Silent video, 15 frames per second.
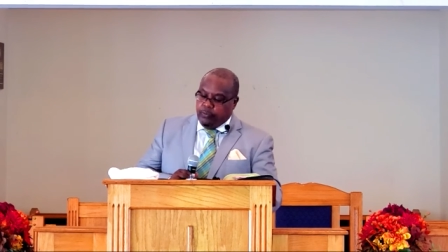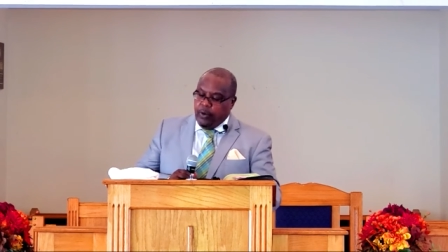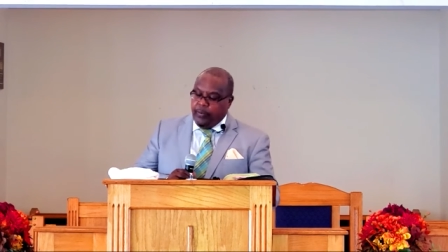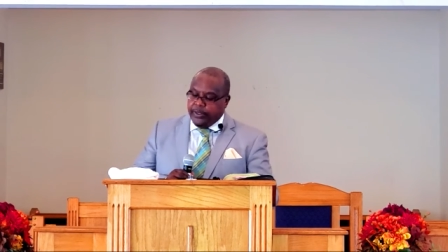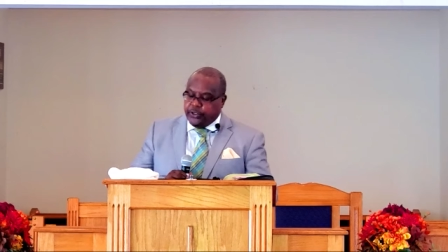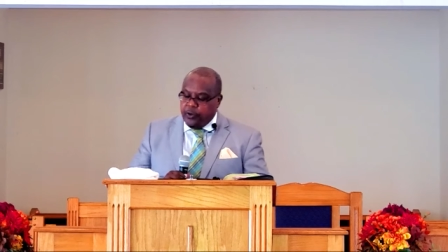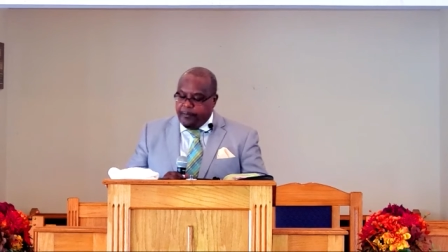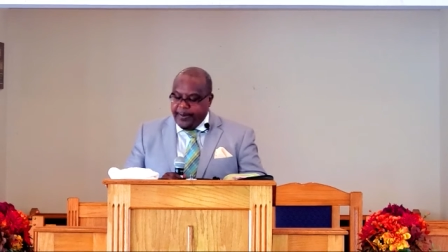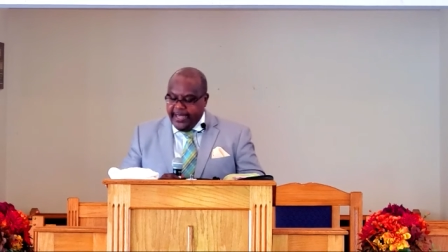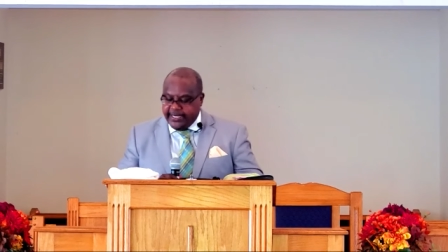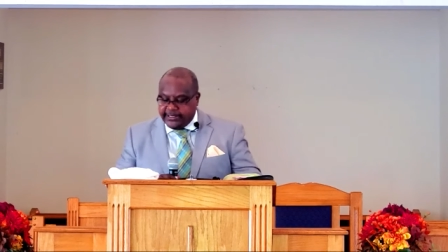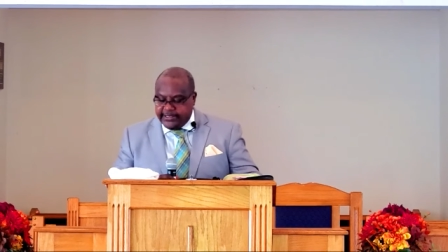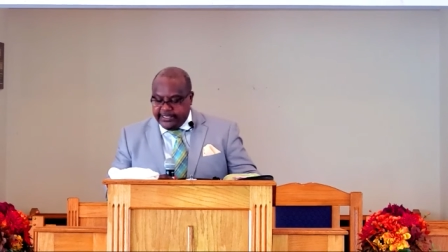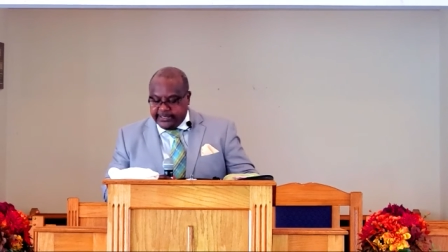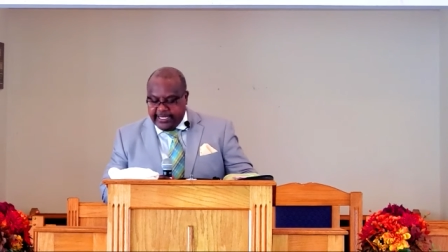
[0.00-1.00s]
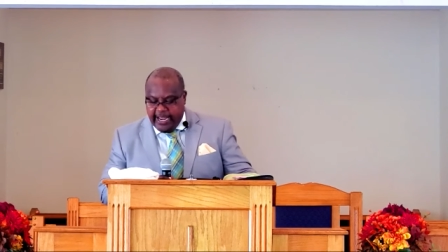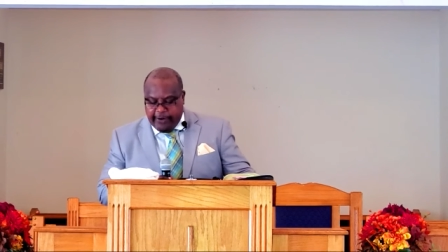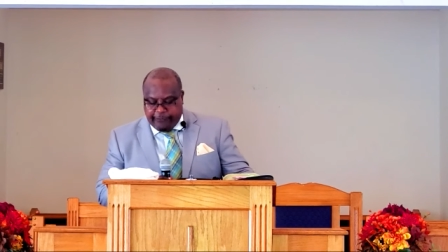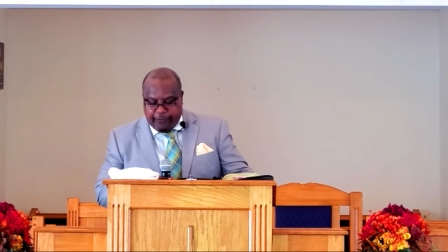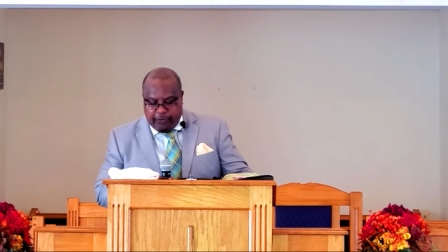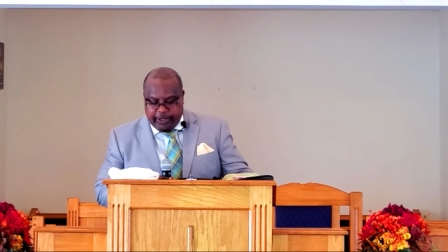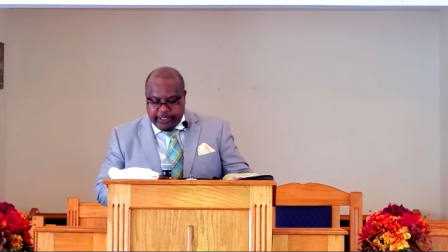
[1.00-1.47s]
We would do business
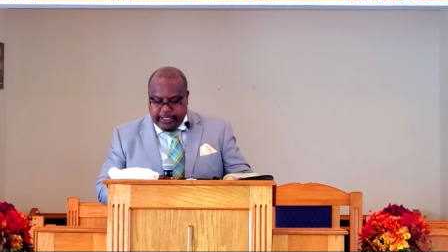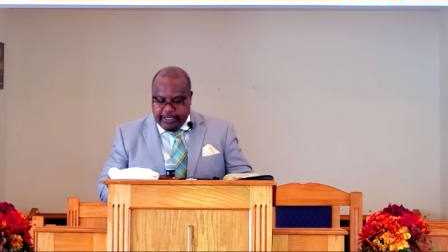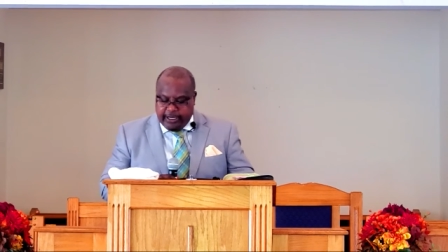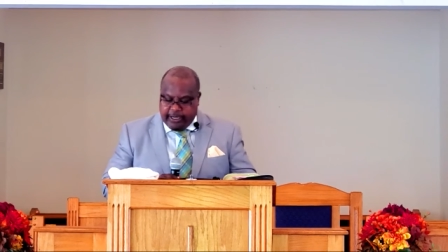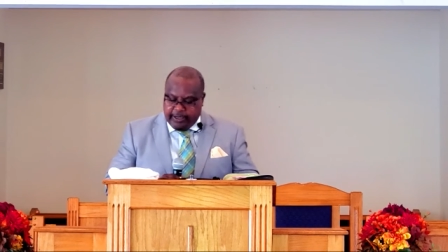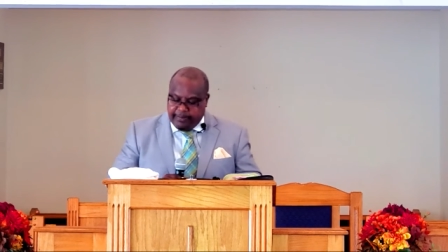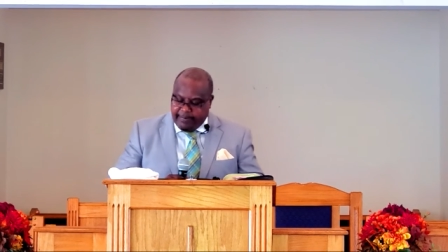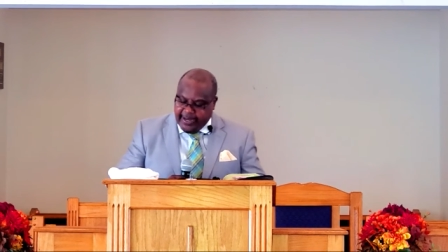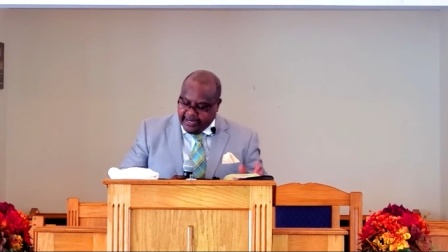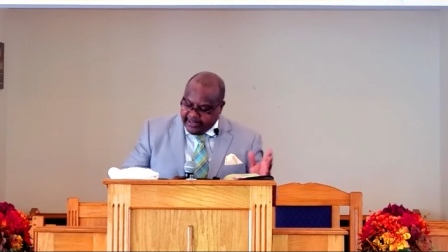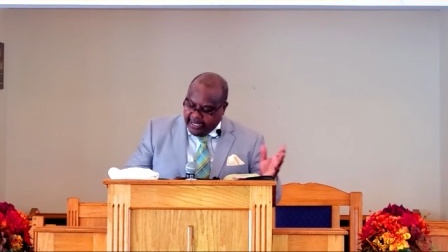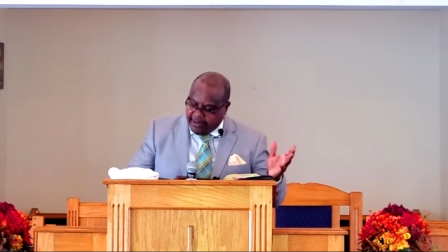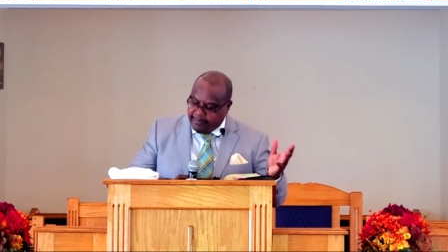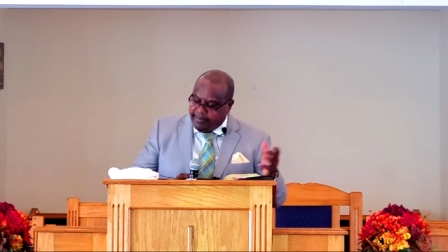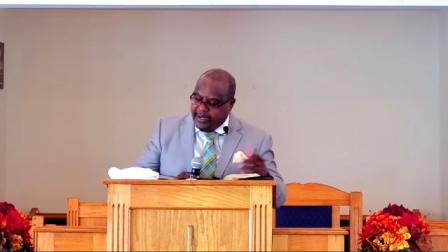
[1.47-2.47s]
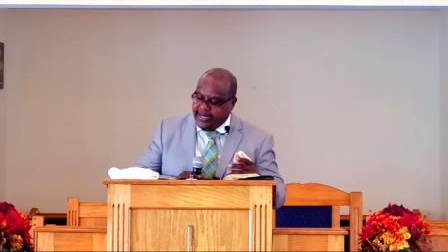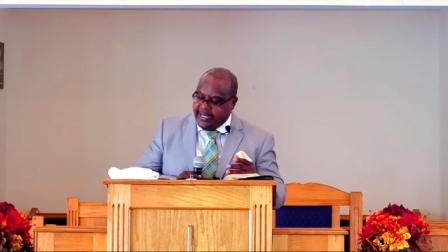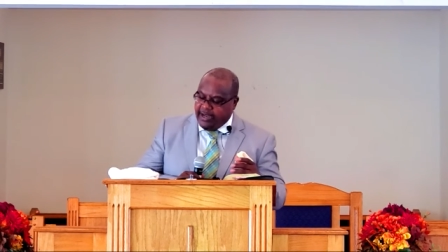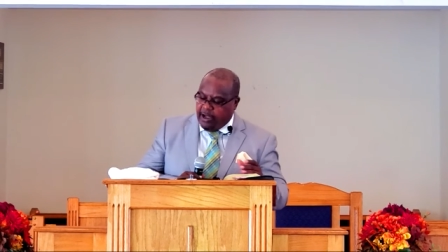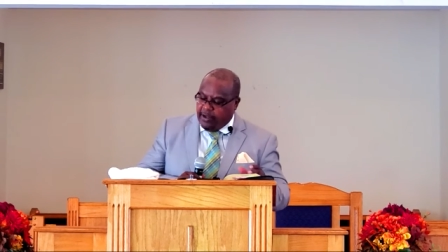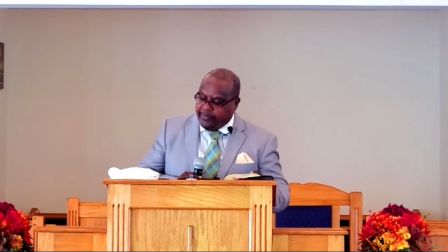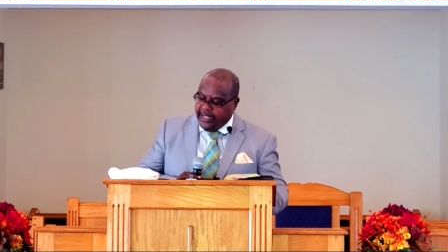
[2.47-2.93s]
there for a year and make a lot of money,
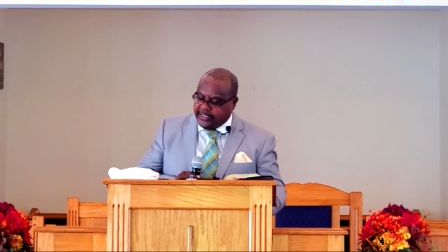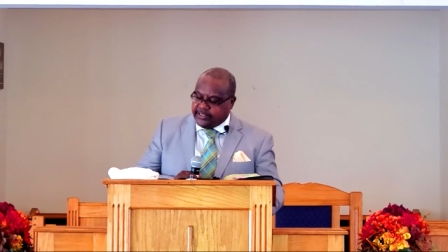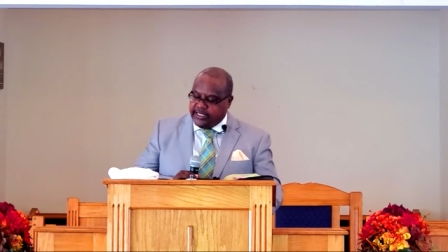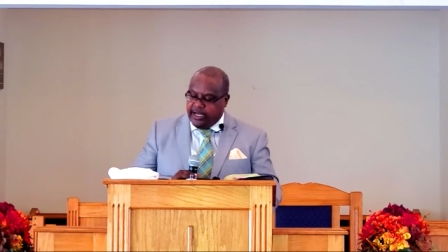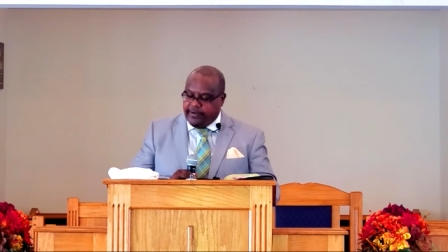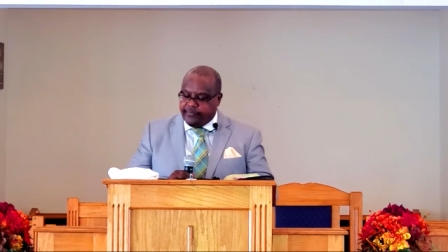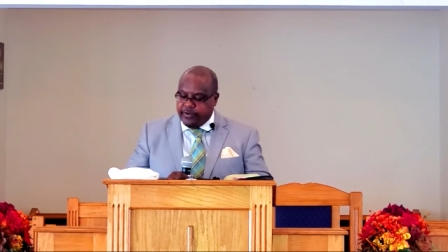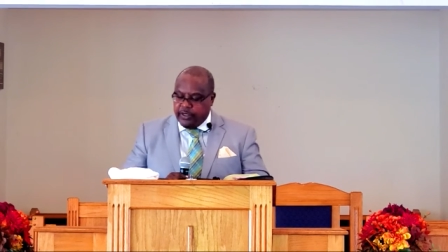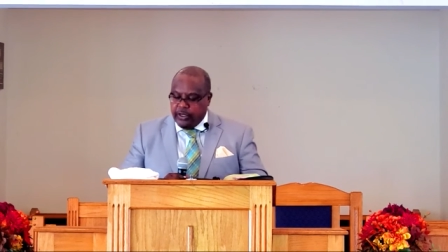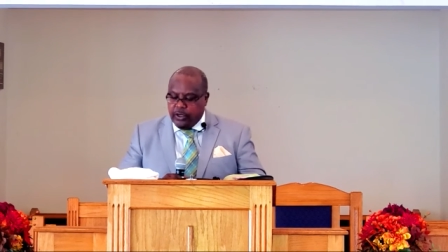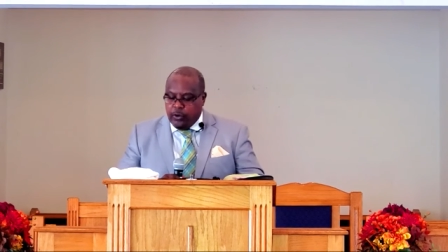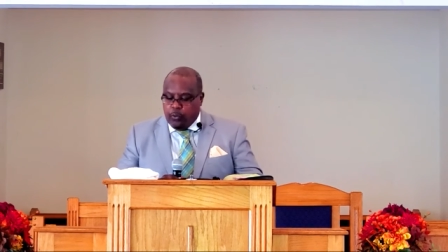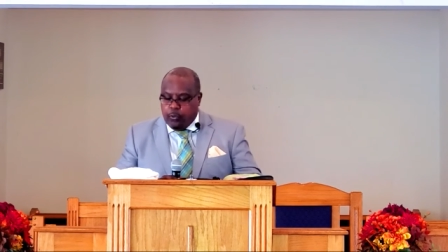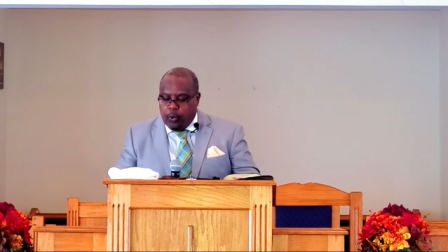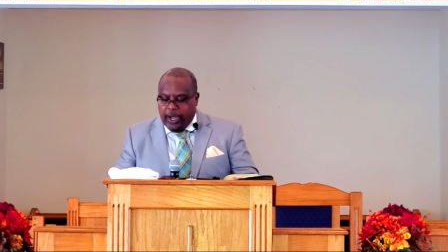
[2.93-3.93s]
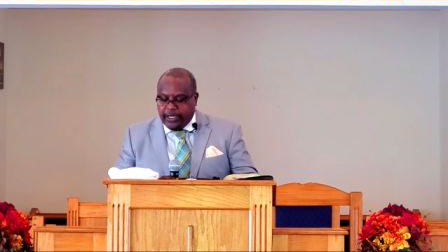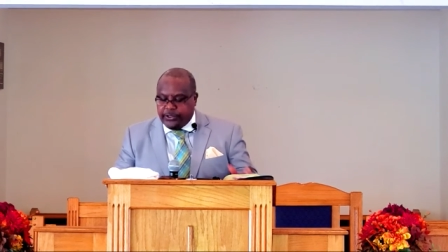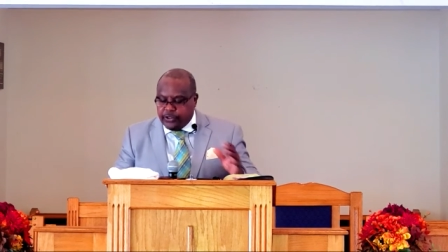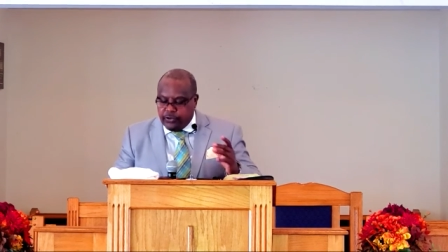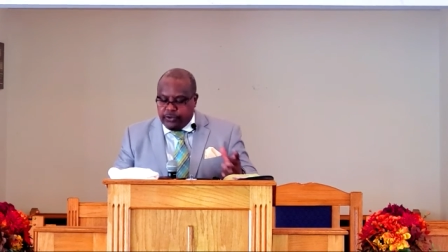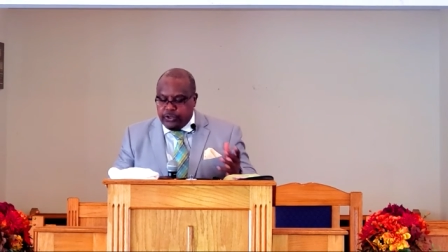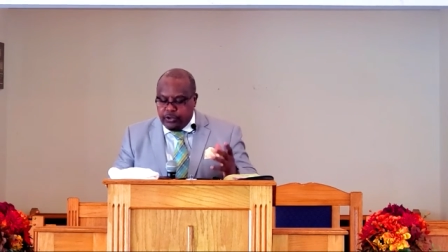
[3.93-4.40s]
all that stuff.
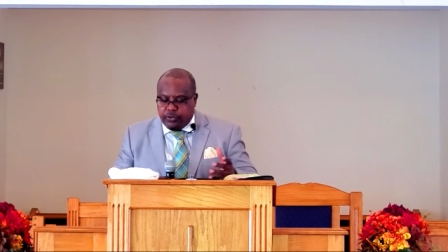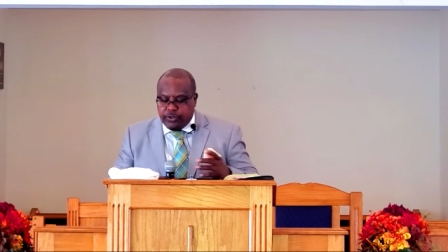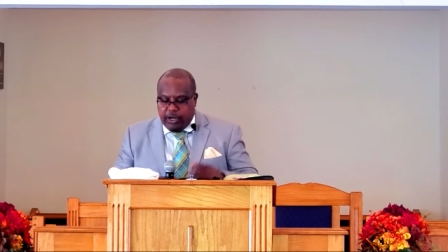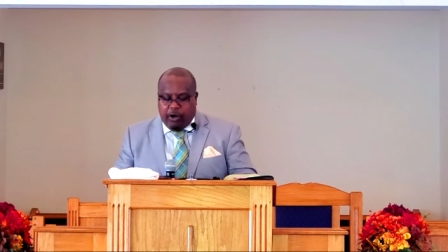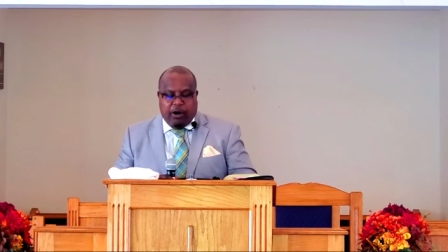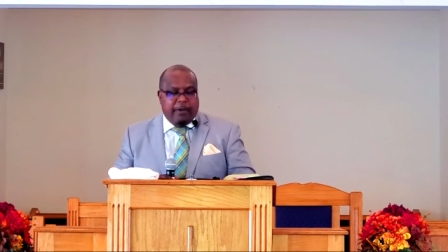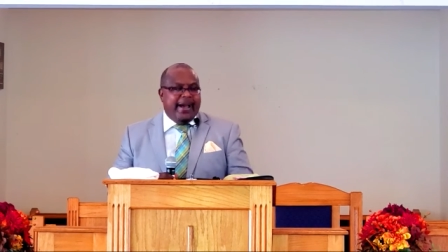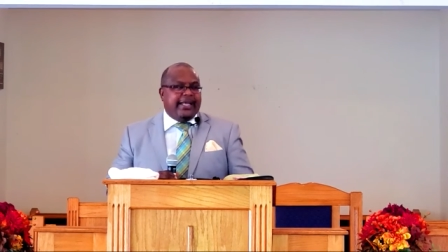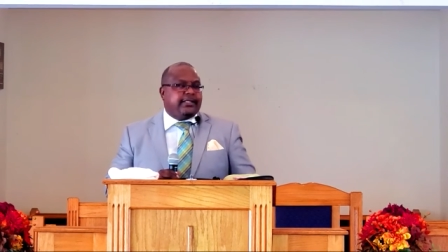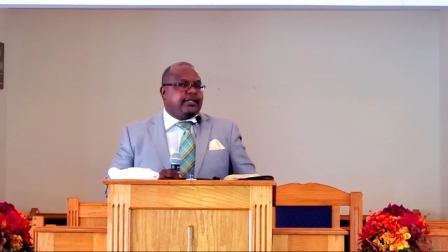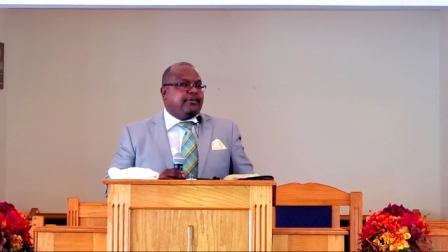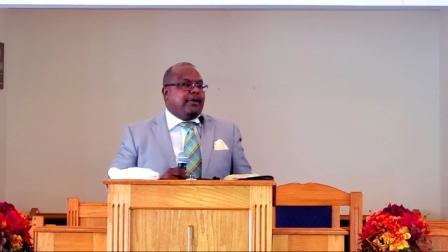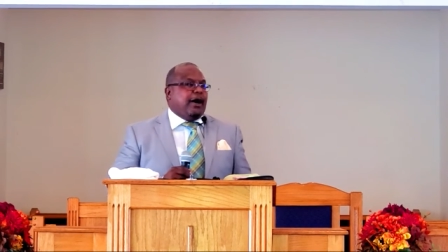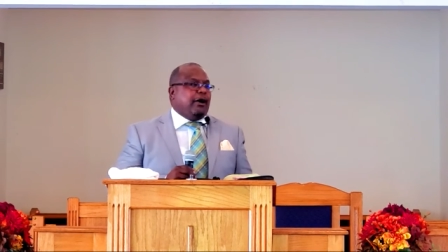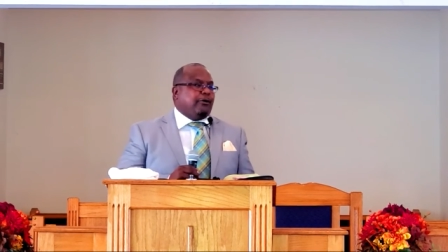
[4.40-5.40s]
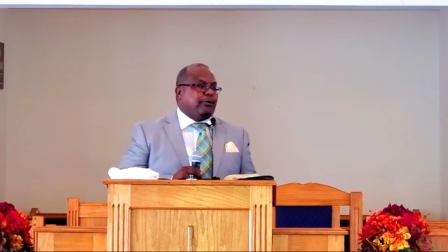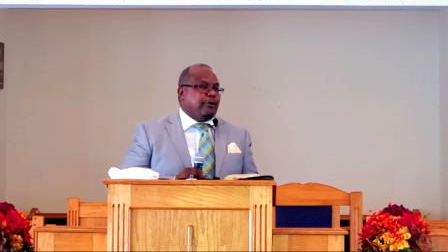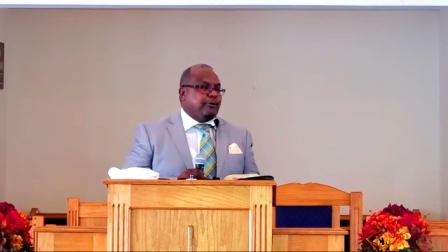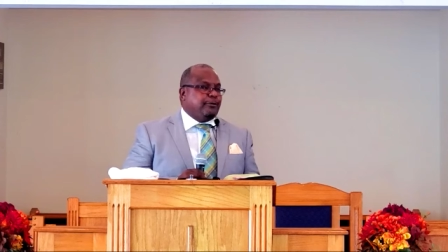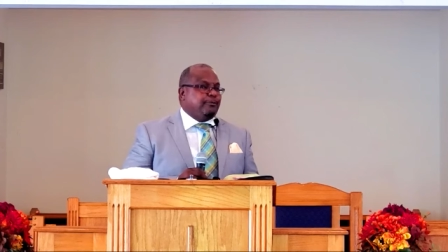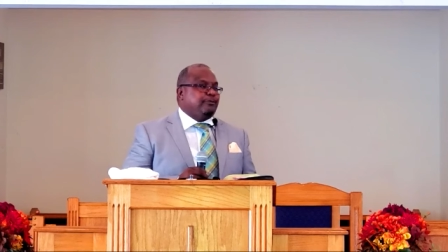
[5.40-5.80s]
What do you know about tomorrow?